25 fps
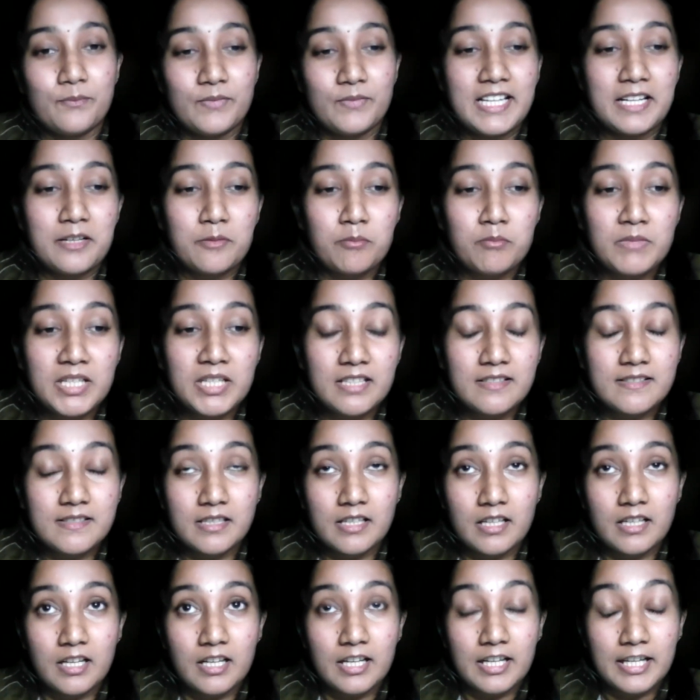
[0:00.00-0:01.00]
that means
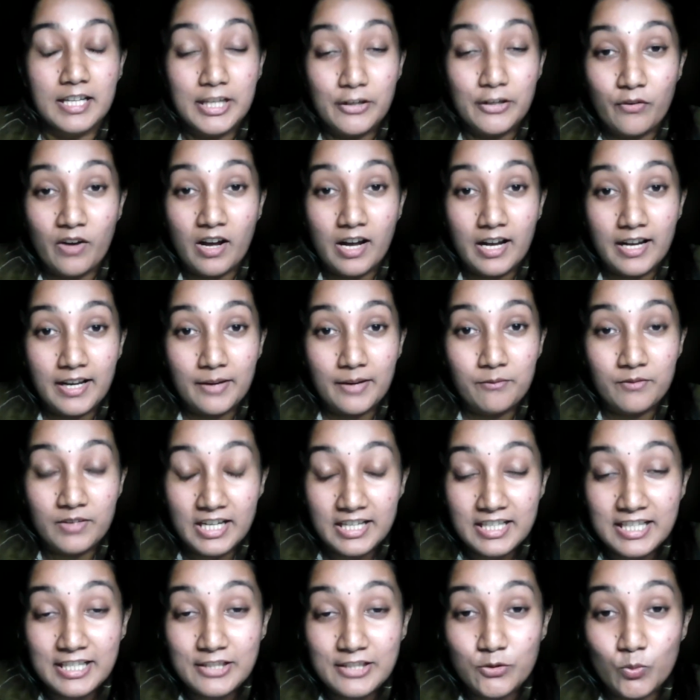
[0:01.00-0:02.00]
if I am
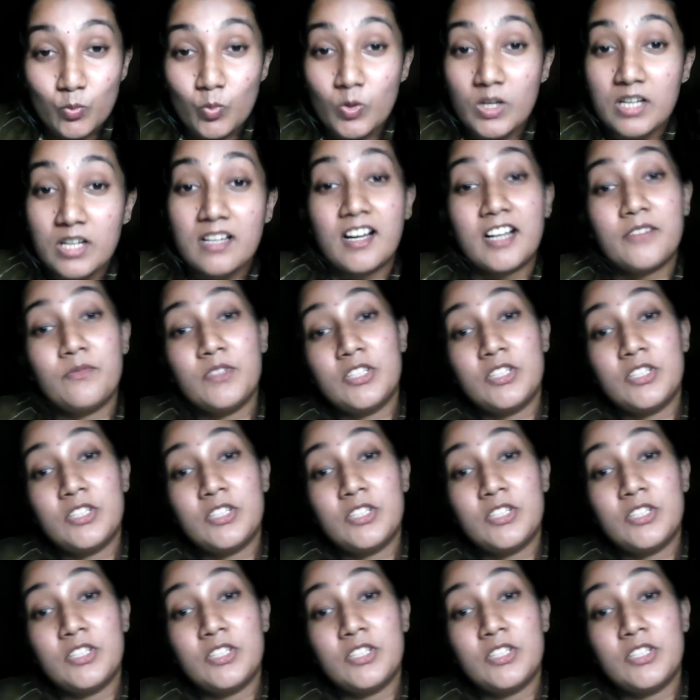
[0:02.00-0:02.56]
ready to work hard,